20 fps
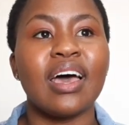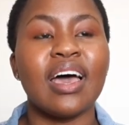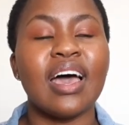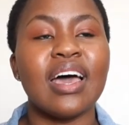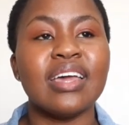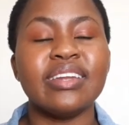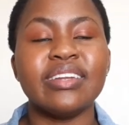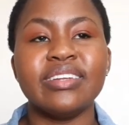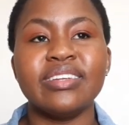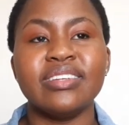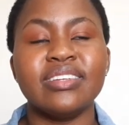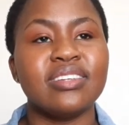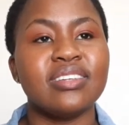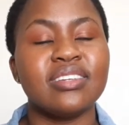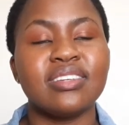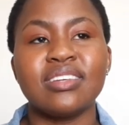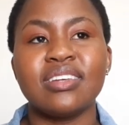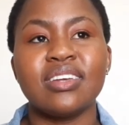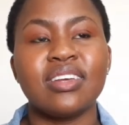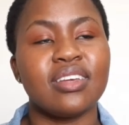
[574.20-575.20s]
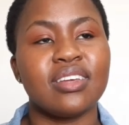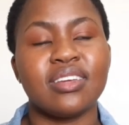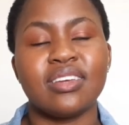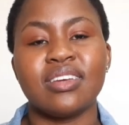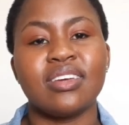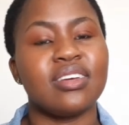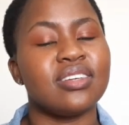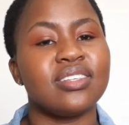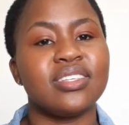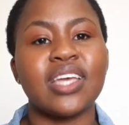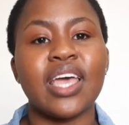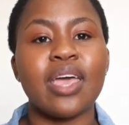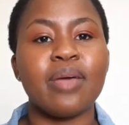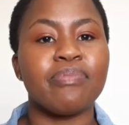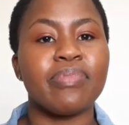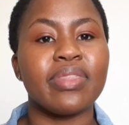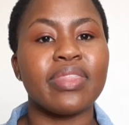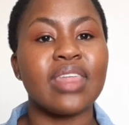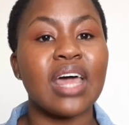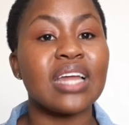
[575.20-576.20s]
And
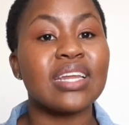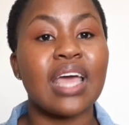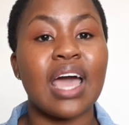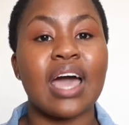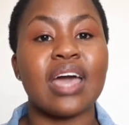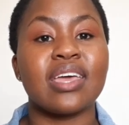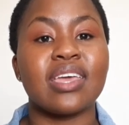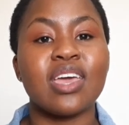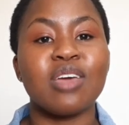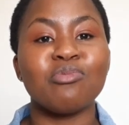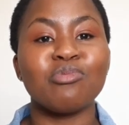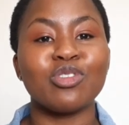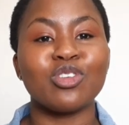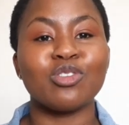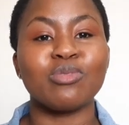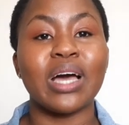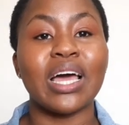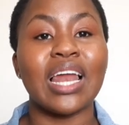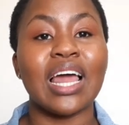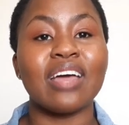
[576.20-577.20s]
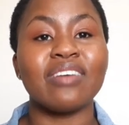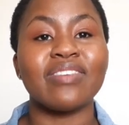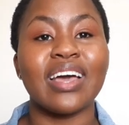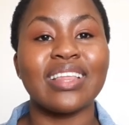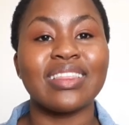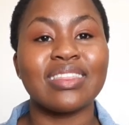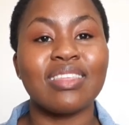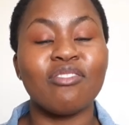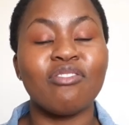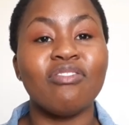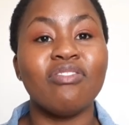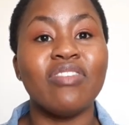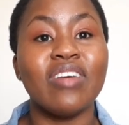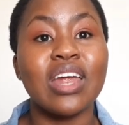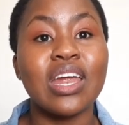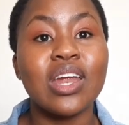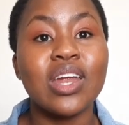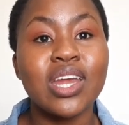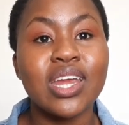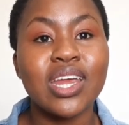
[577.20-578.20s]
shame, that guy came into my life at the
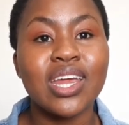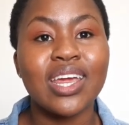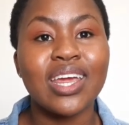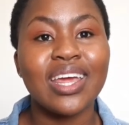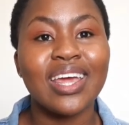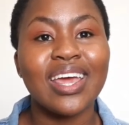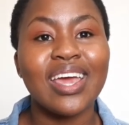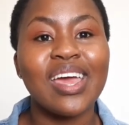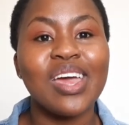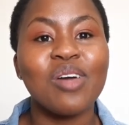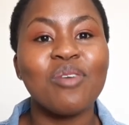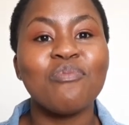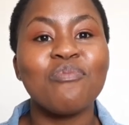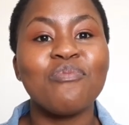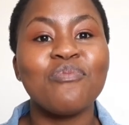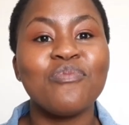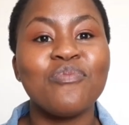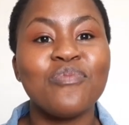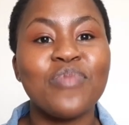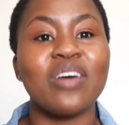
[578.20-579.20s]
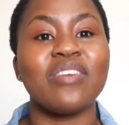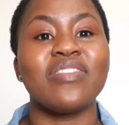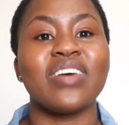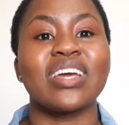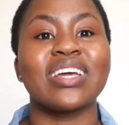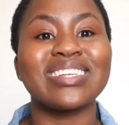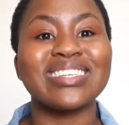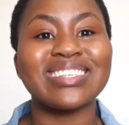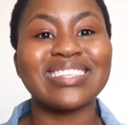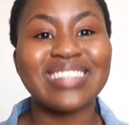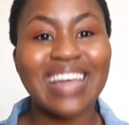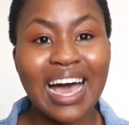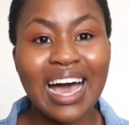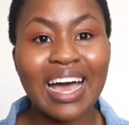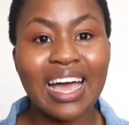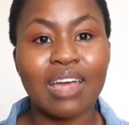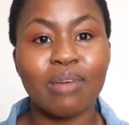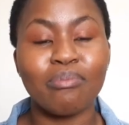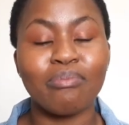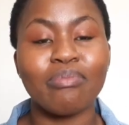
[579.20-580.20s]
very perfect
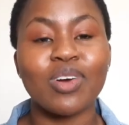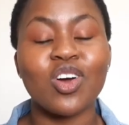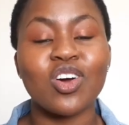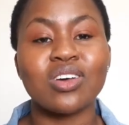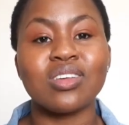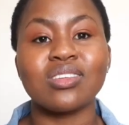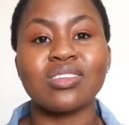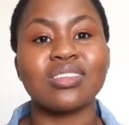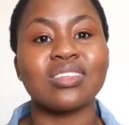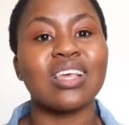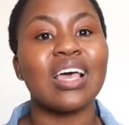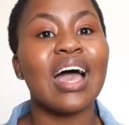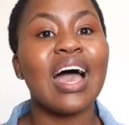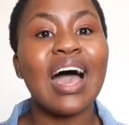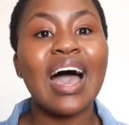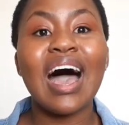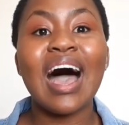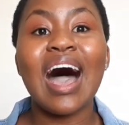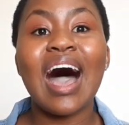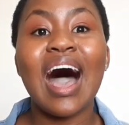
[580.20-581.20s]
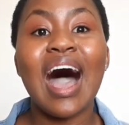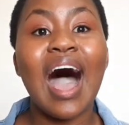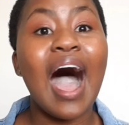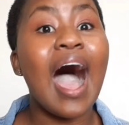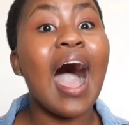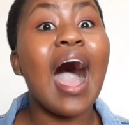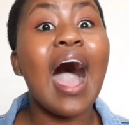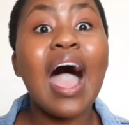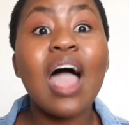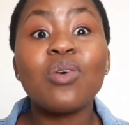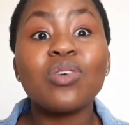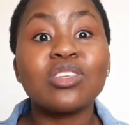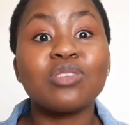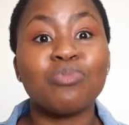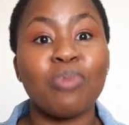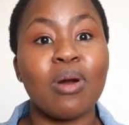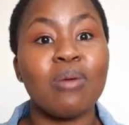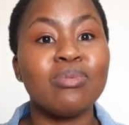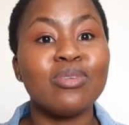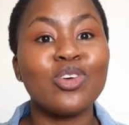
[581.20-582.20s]
time, because I was
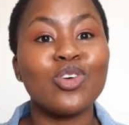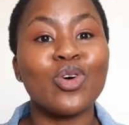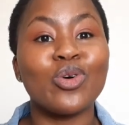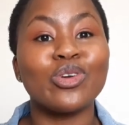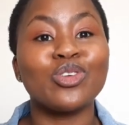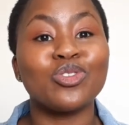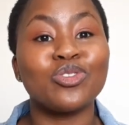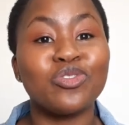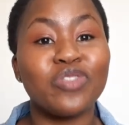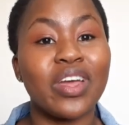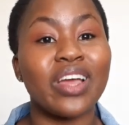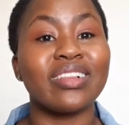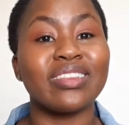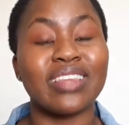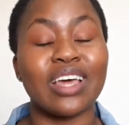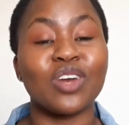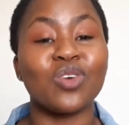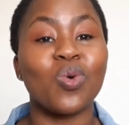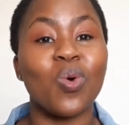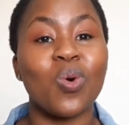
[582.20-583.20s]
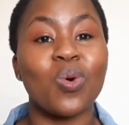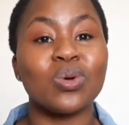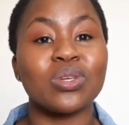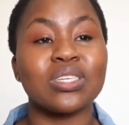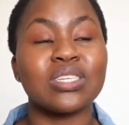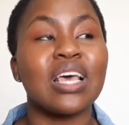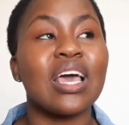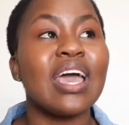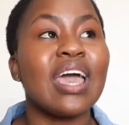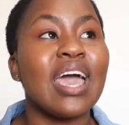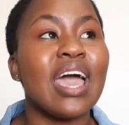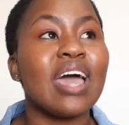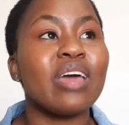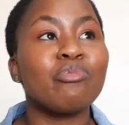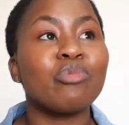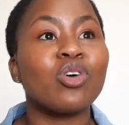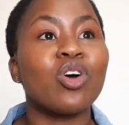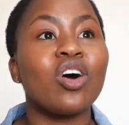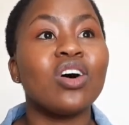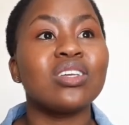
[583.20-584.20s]
probably going to fail that course.
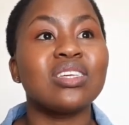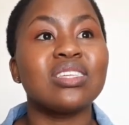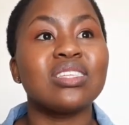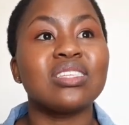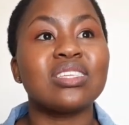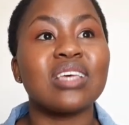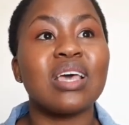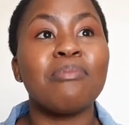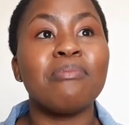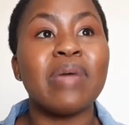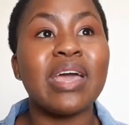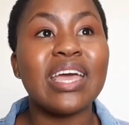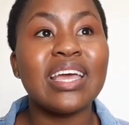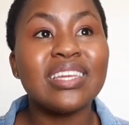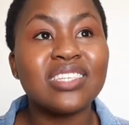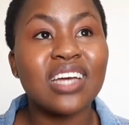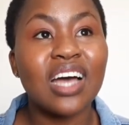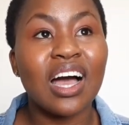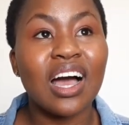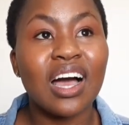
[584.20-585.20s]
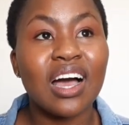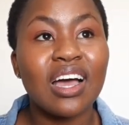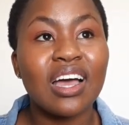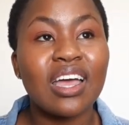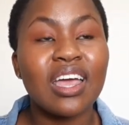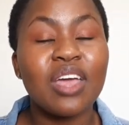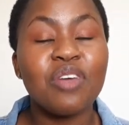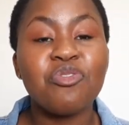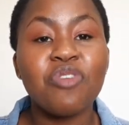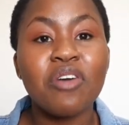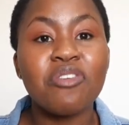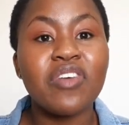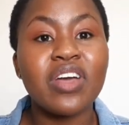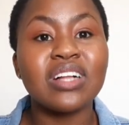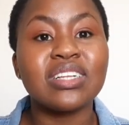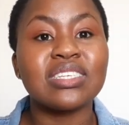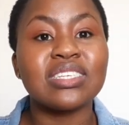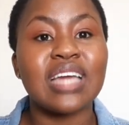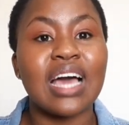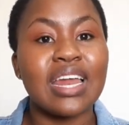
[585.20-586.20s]
And because it's a major, if I
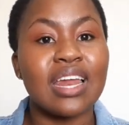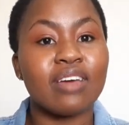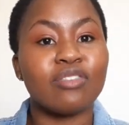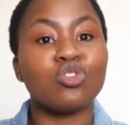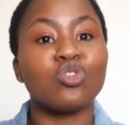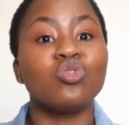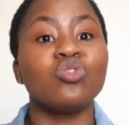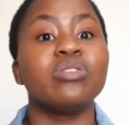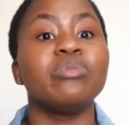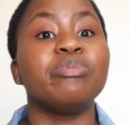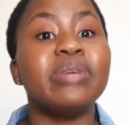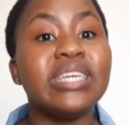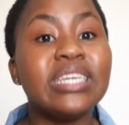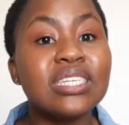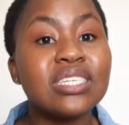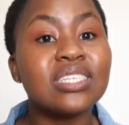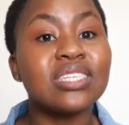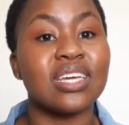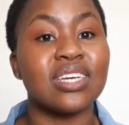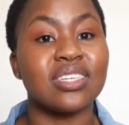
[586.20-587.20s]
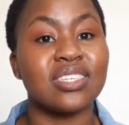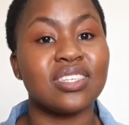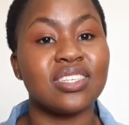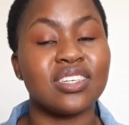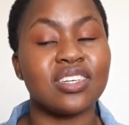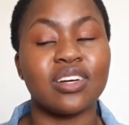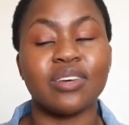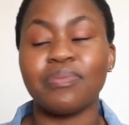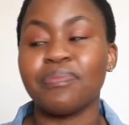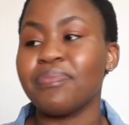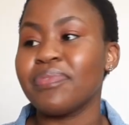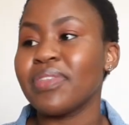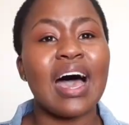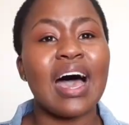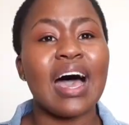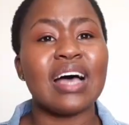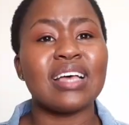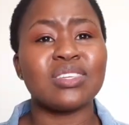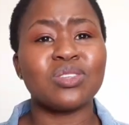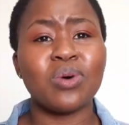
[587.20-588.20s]
failed it, I'd have to repeat next year.
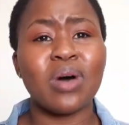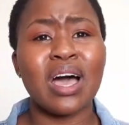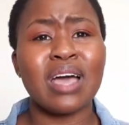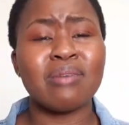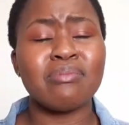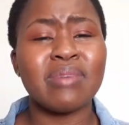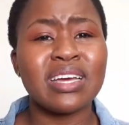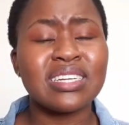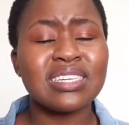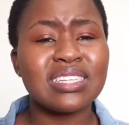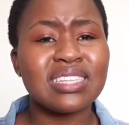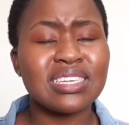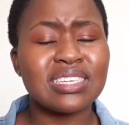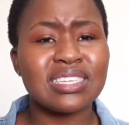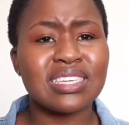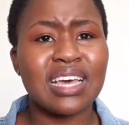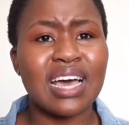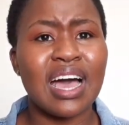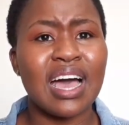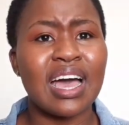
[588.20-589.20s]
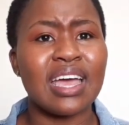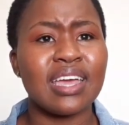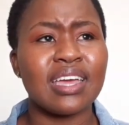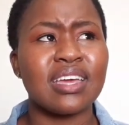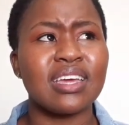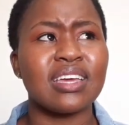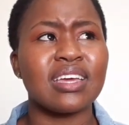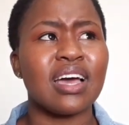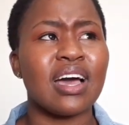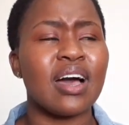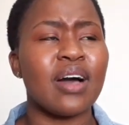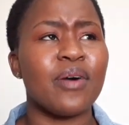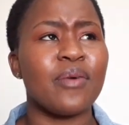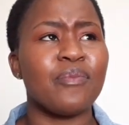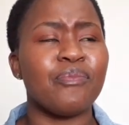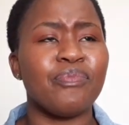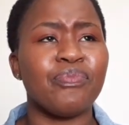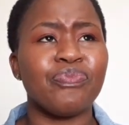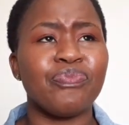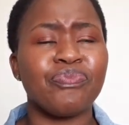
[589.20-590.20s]
So I met this guy.
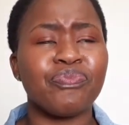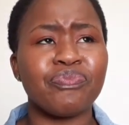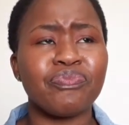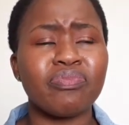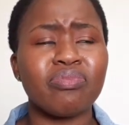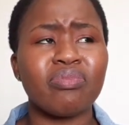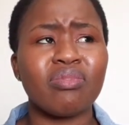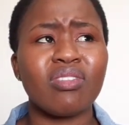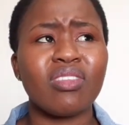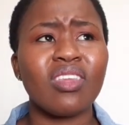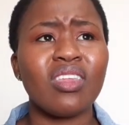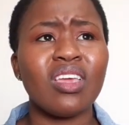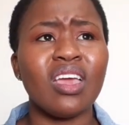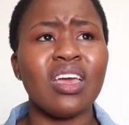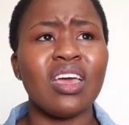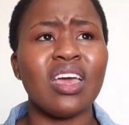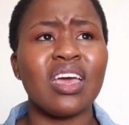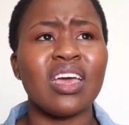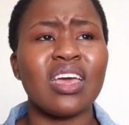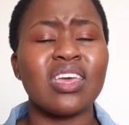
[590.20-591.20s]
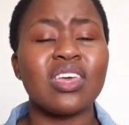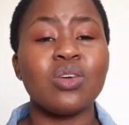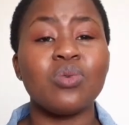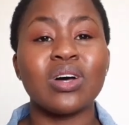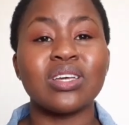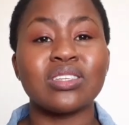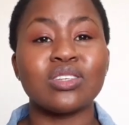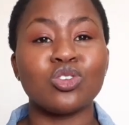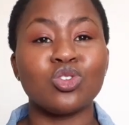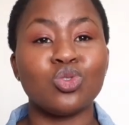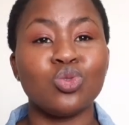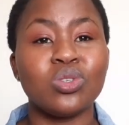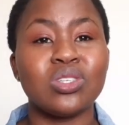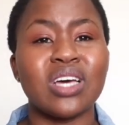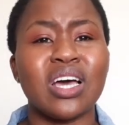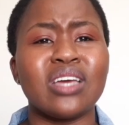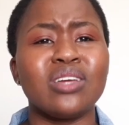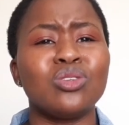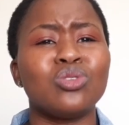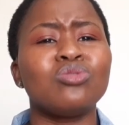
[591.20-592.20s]
Um, he was a
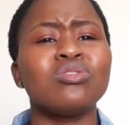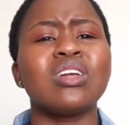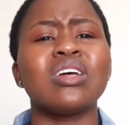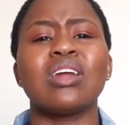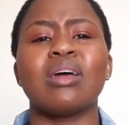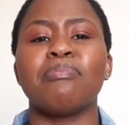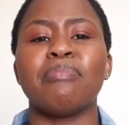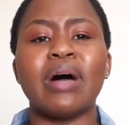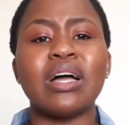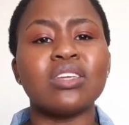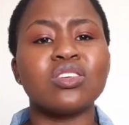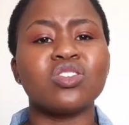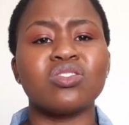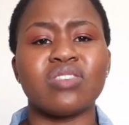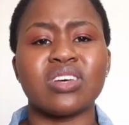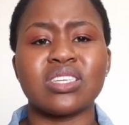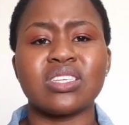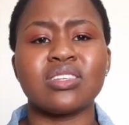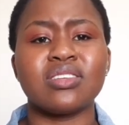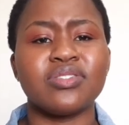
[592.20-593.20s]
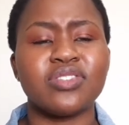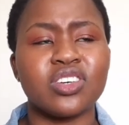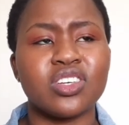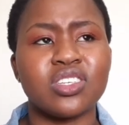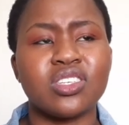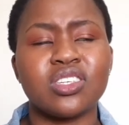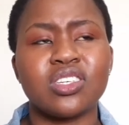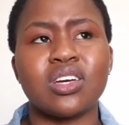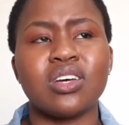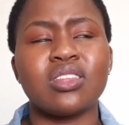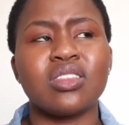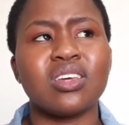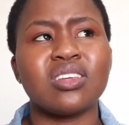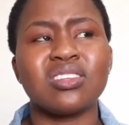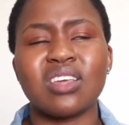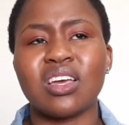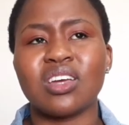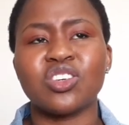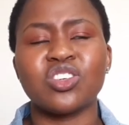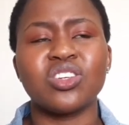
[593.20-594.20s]
tutor. He tutored a bunch of us in first year.
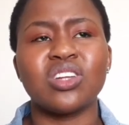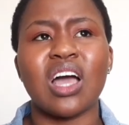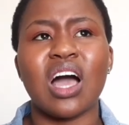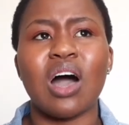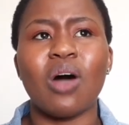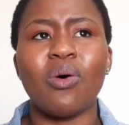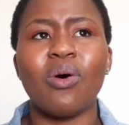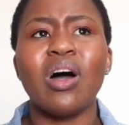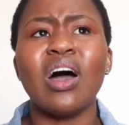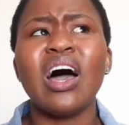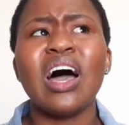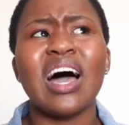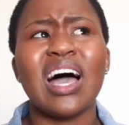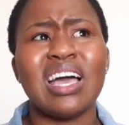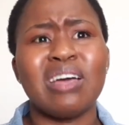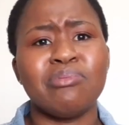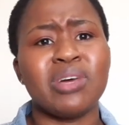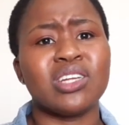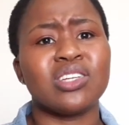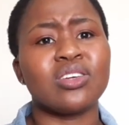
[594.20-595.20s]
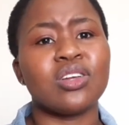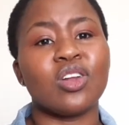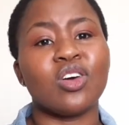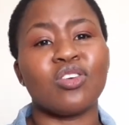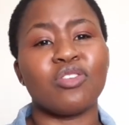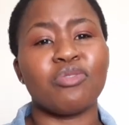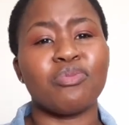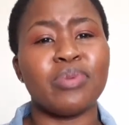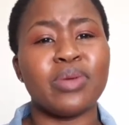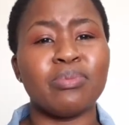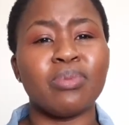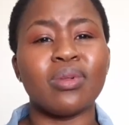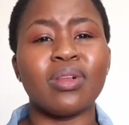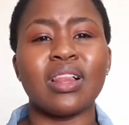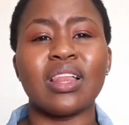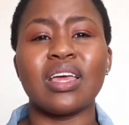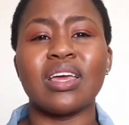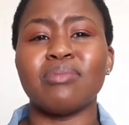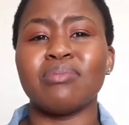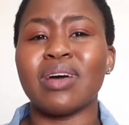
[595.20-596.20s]
That's actually how I met a lot of people
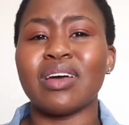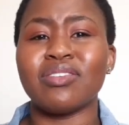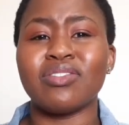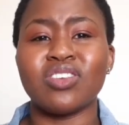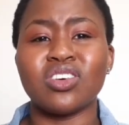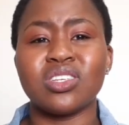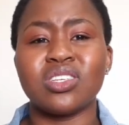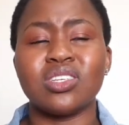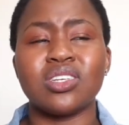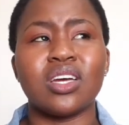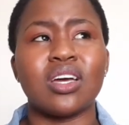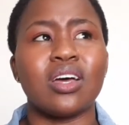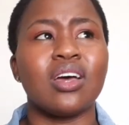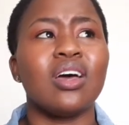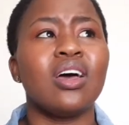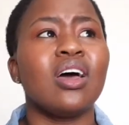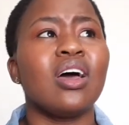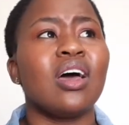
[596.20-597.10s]
in my first year.